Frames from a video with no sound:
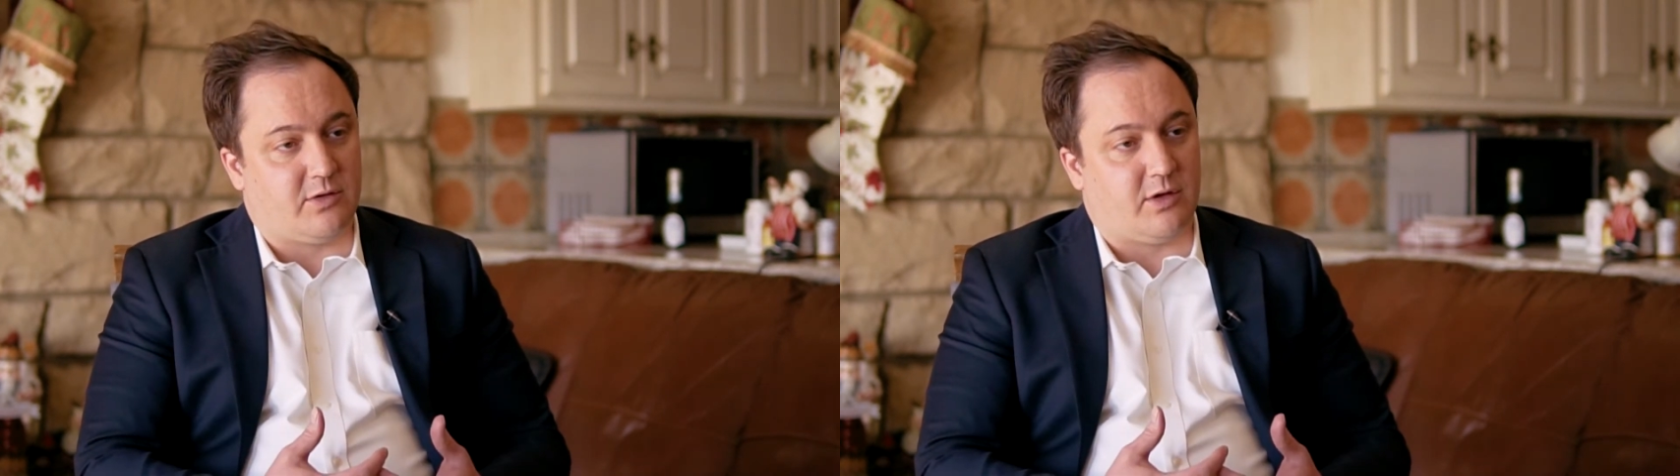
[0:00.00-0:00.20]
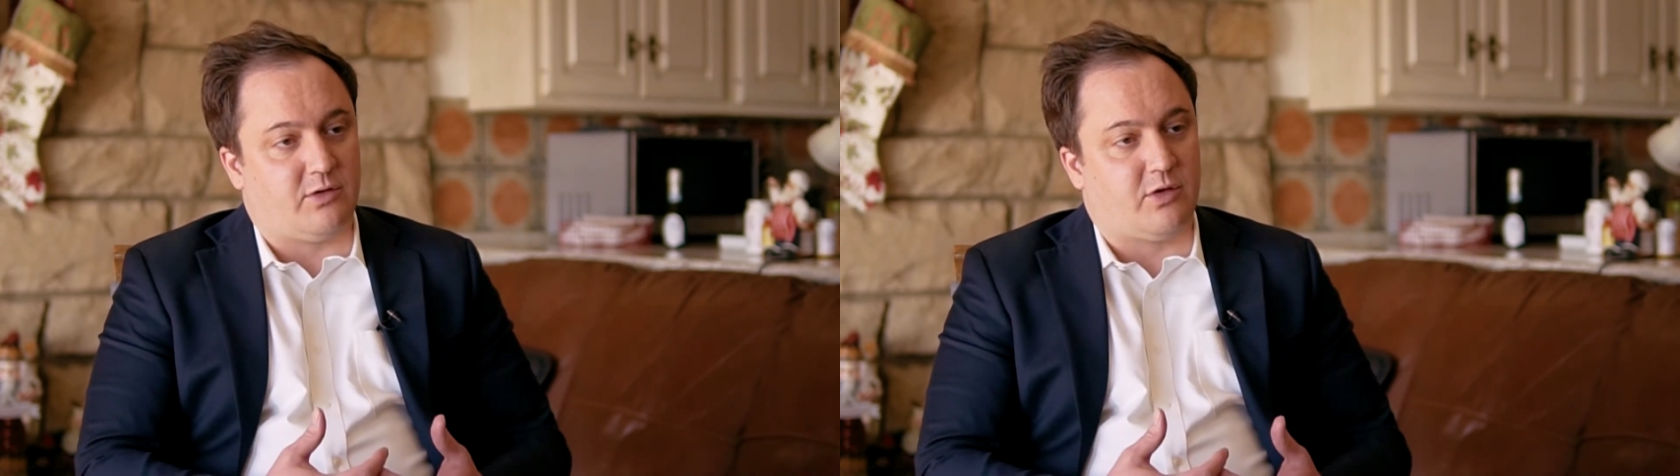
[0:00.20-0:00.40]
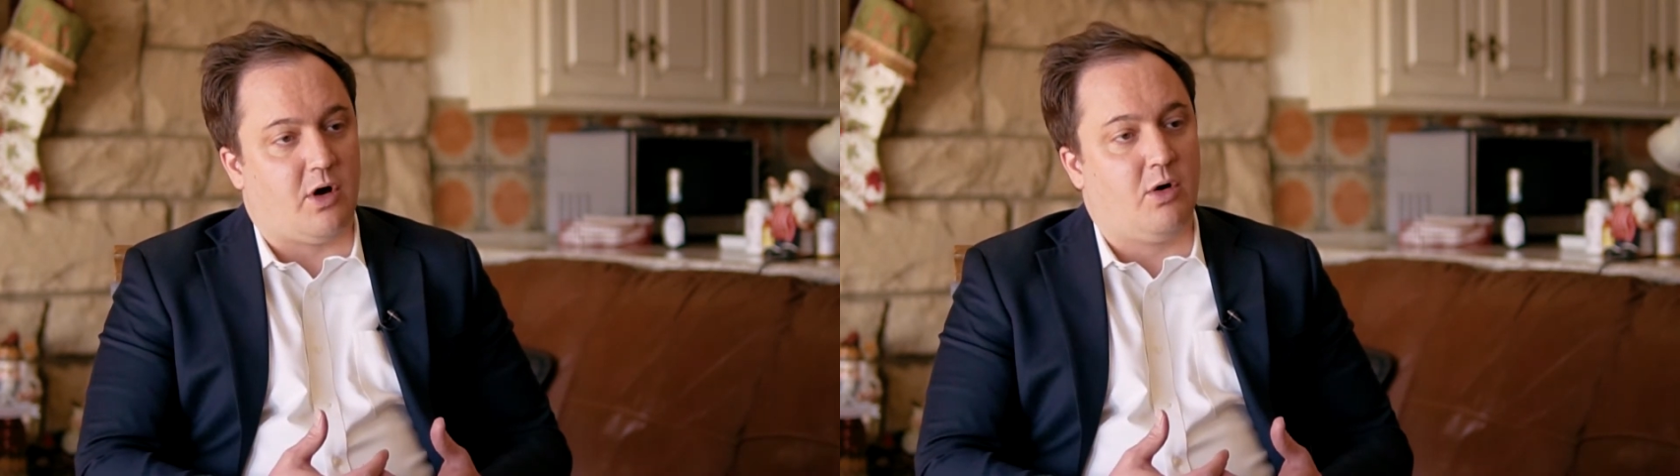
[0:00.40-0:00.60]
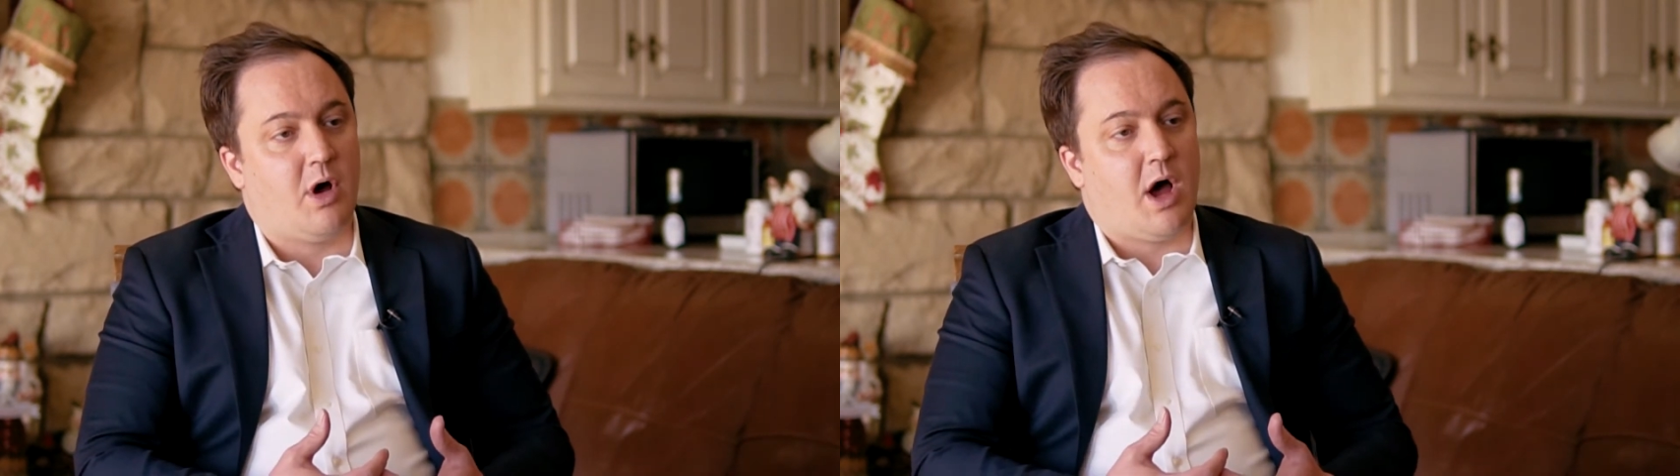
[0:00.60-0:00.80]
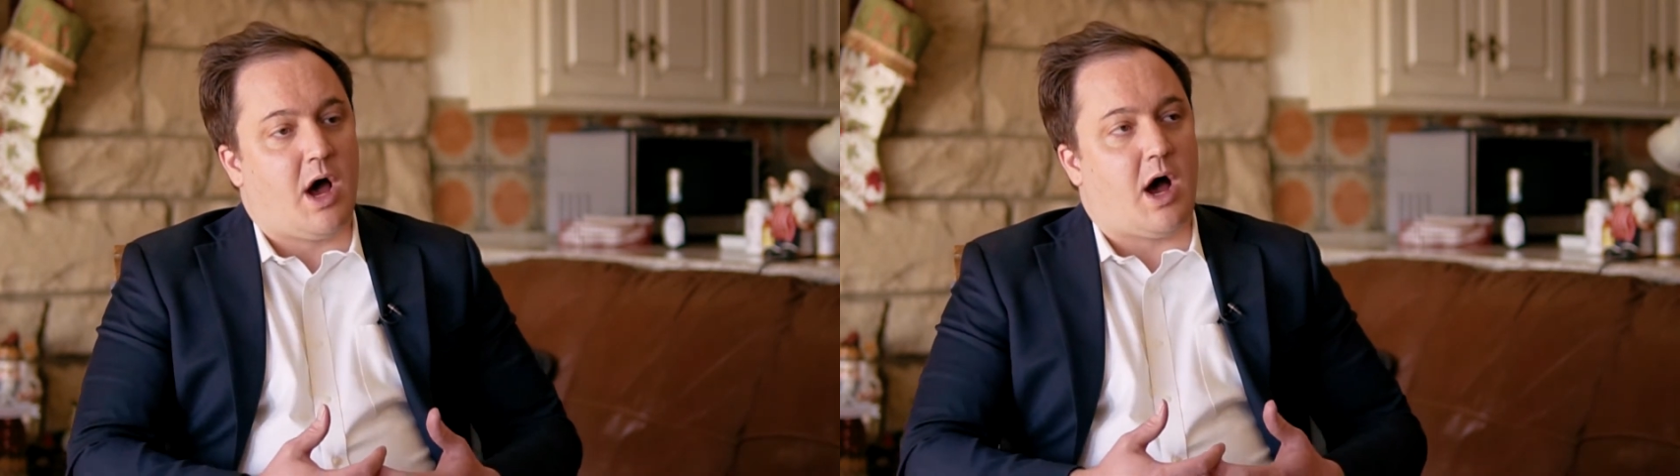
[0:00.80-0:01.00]
And so
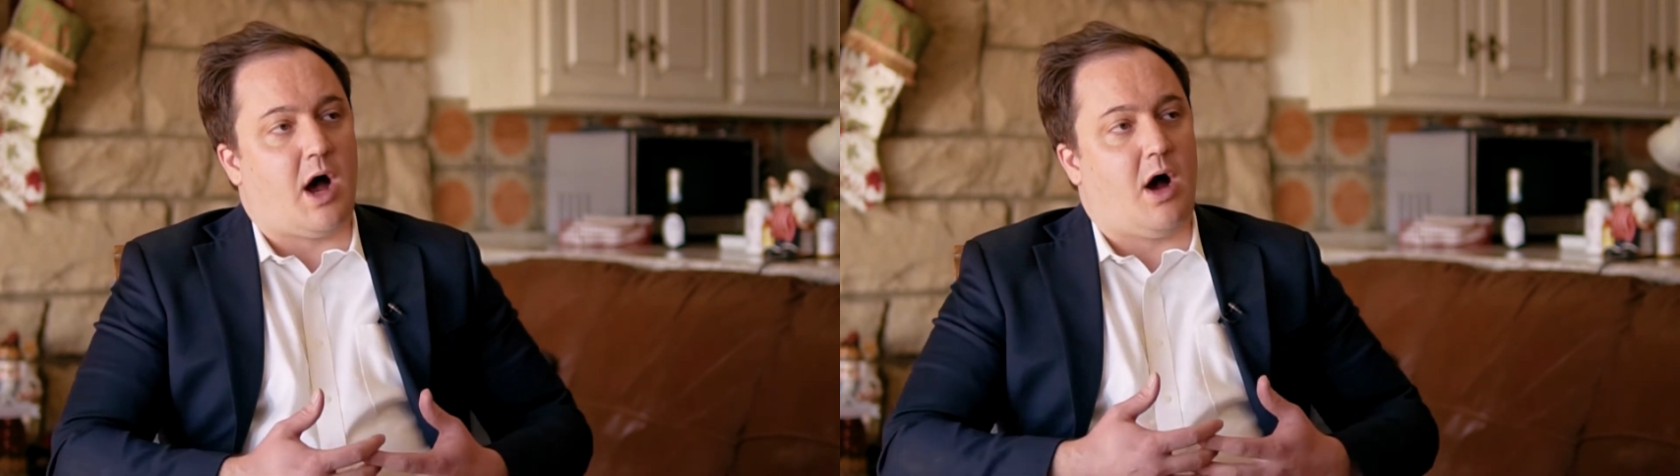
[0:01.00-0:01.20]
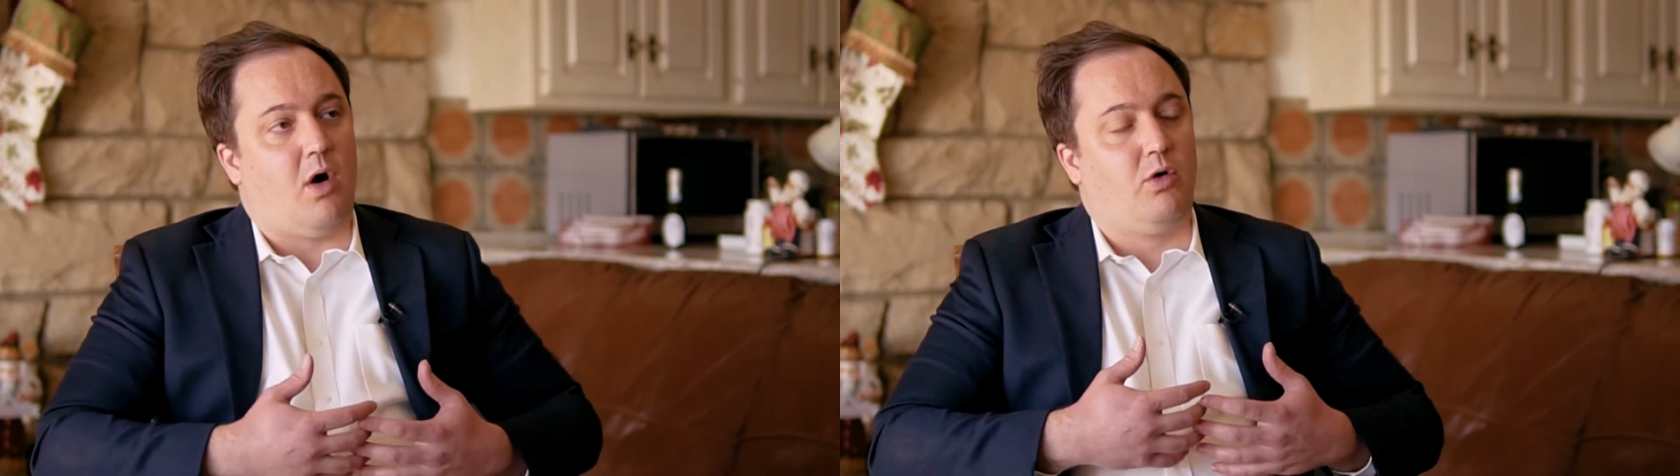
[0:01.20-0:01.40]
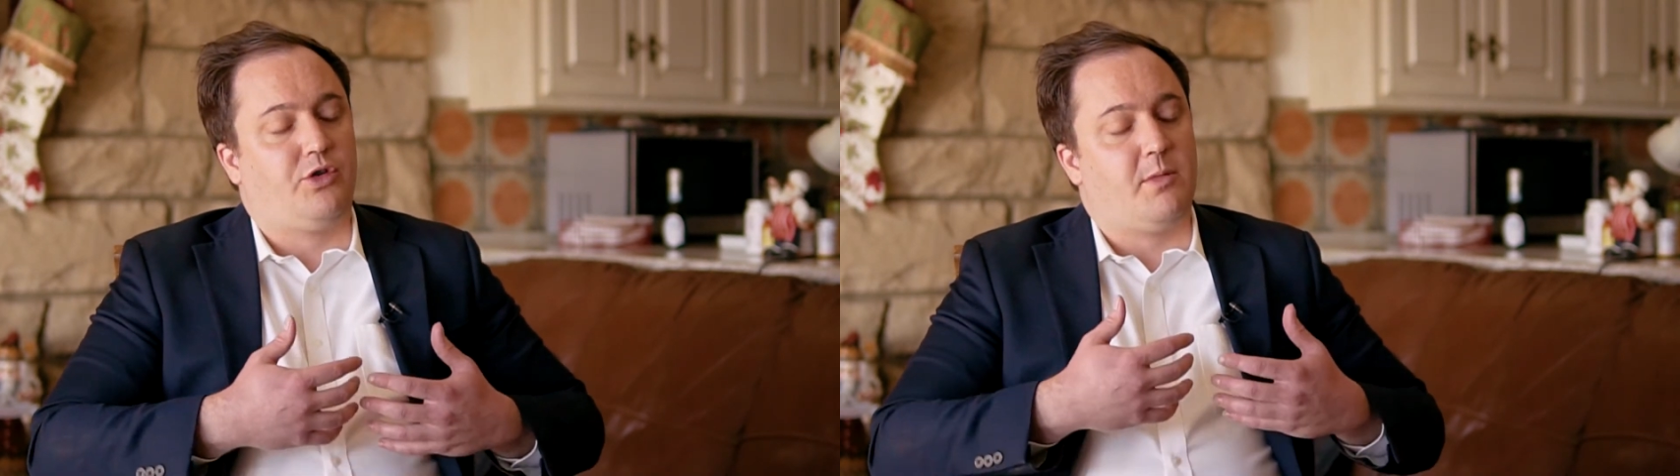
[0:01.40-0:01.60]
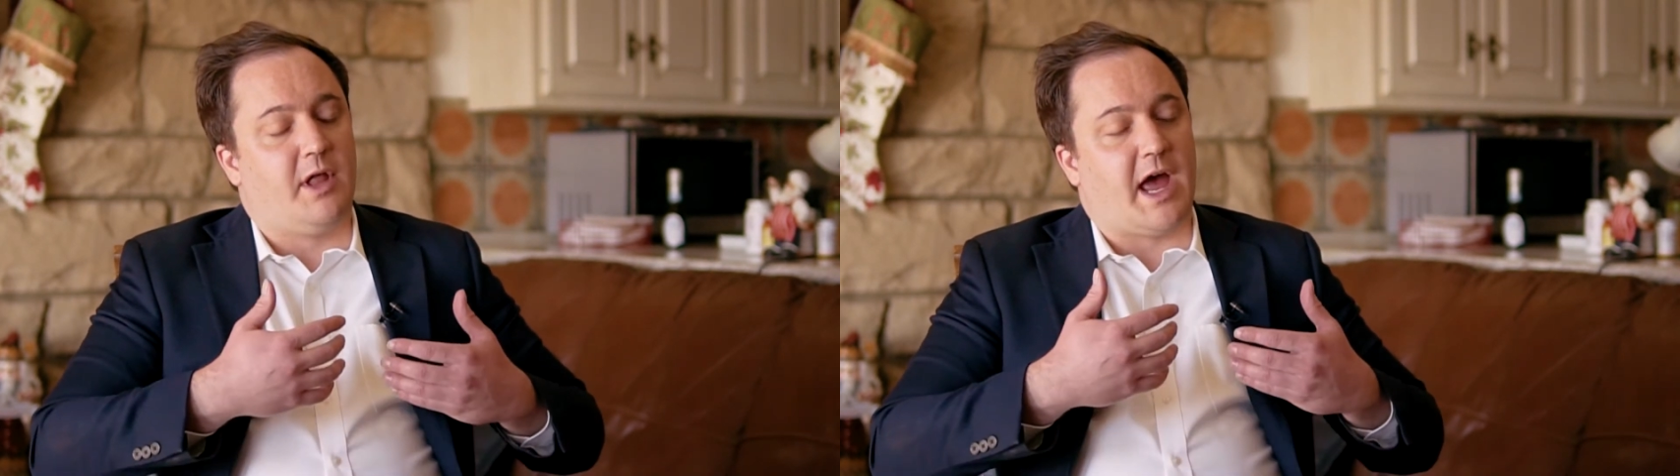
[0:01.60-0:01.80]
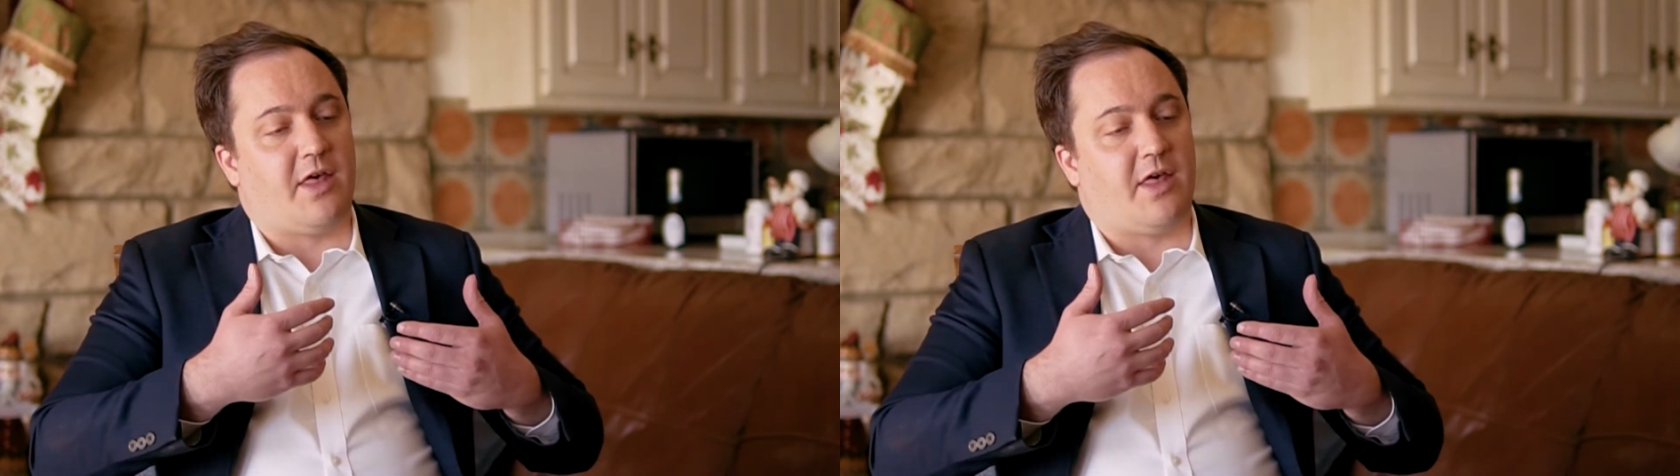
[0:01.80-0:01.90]
ultimately,